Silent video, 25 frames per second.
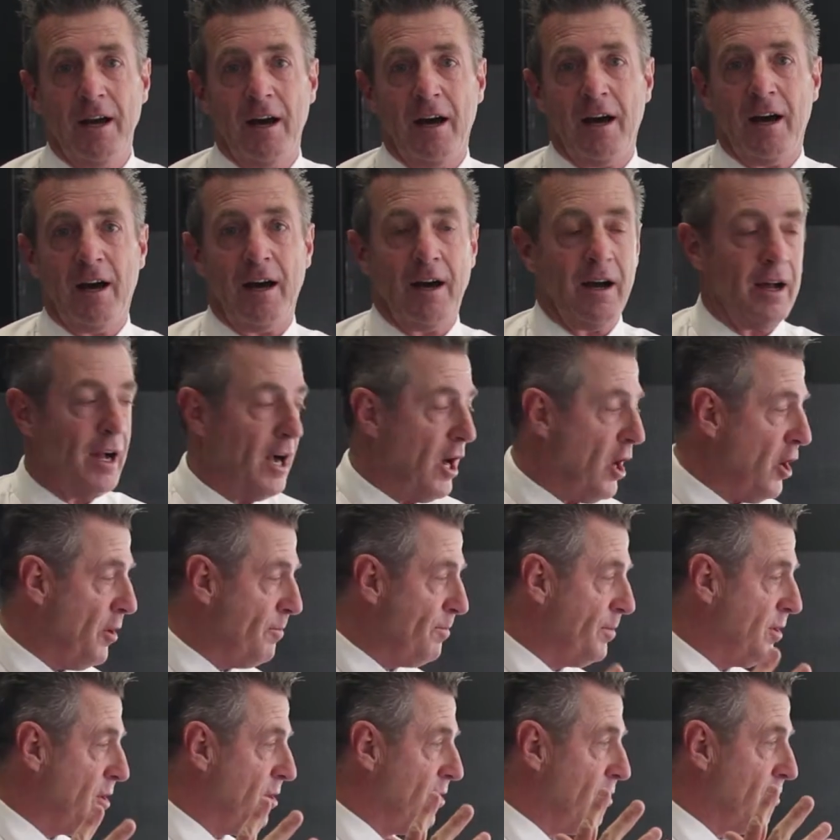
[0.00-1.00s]

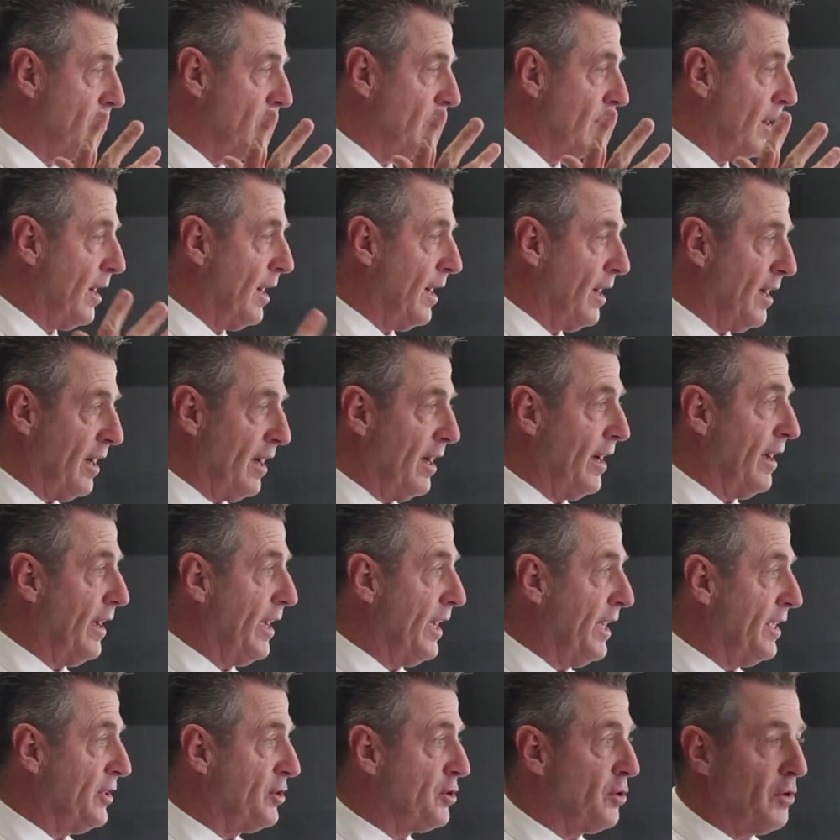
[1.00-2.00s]
Hope you
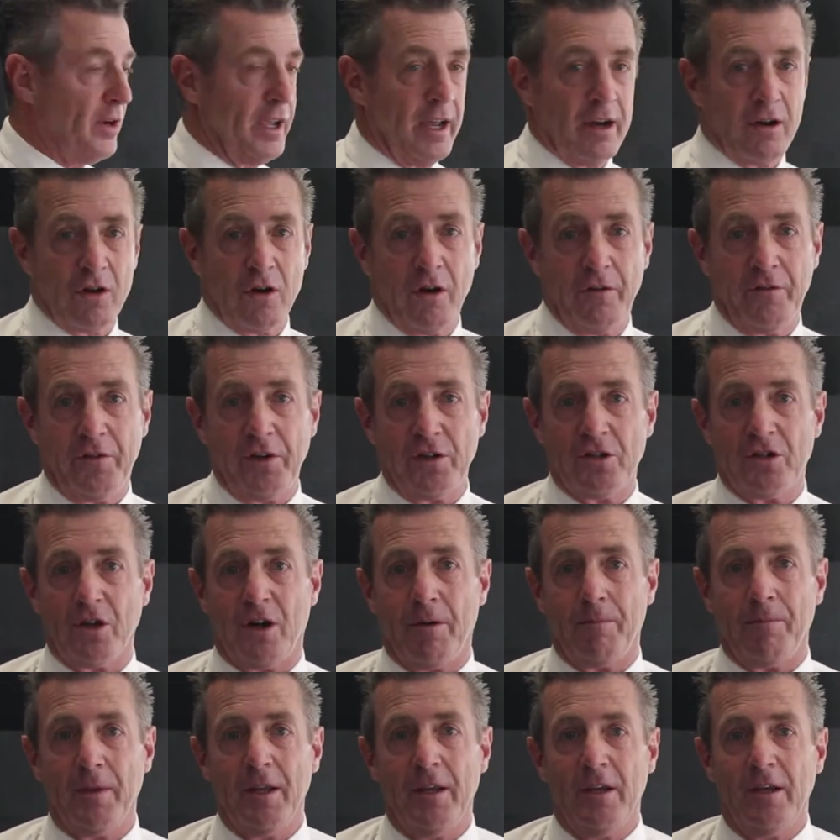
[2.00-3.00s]
enjoy our coffee
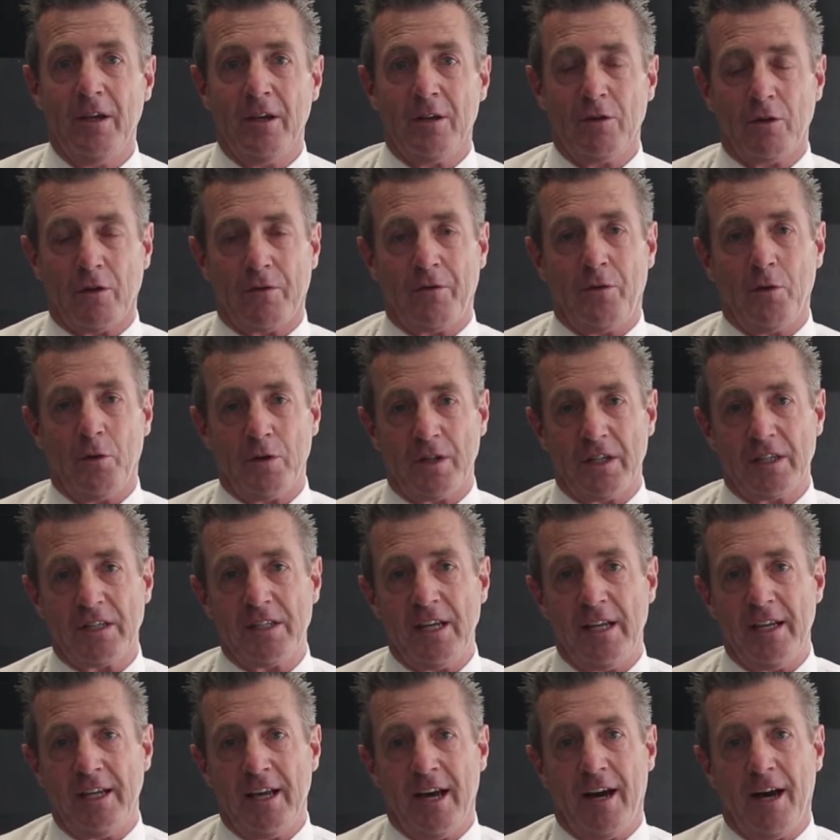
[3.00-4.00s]
shop. Look forward to
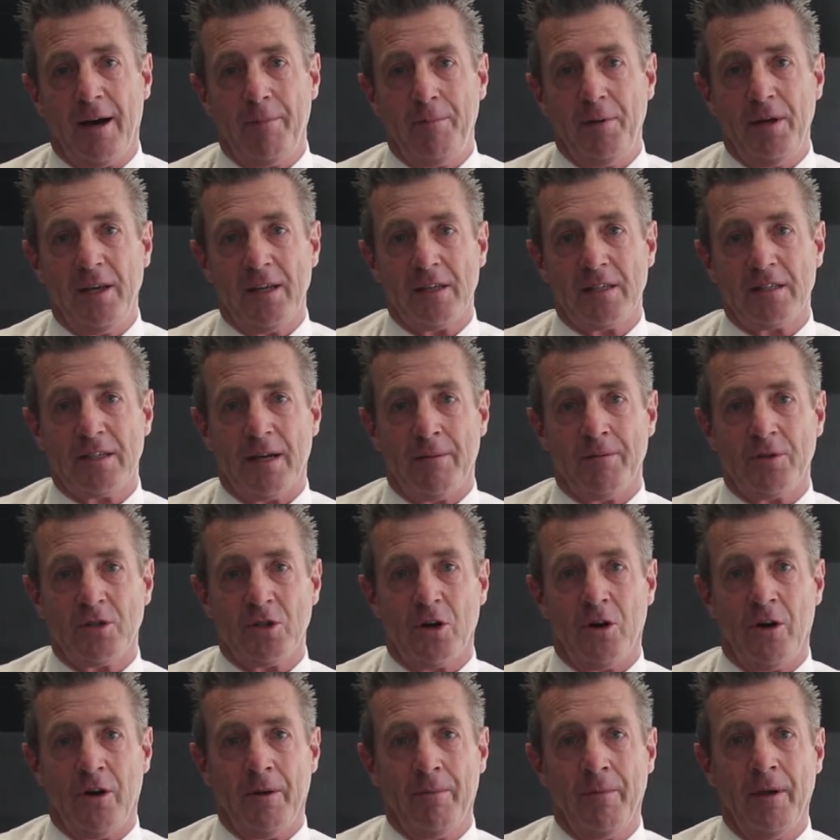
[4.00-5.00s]
seeing you up here
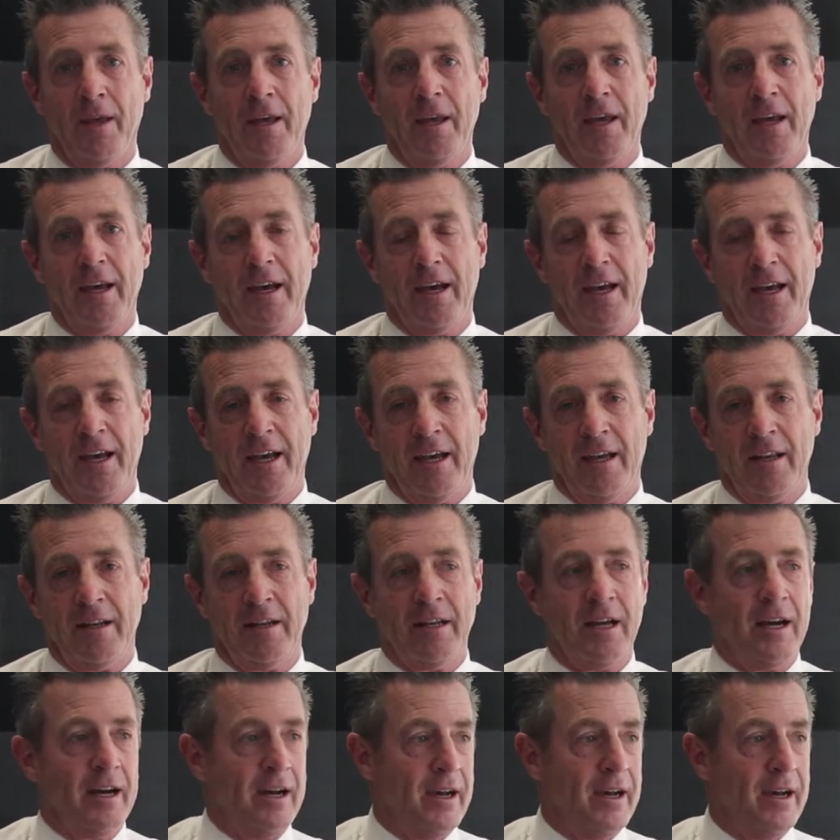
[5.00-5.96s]
sometime, and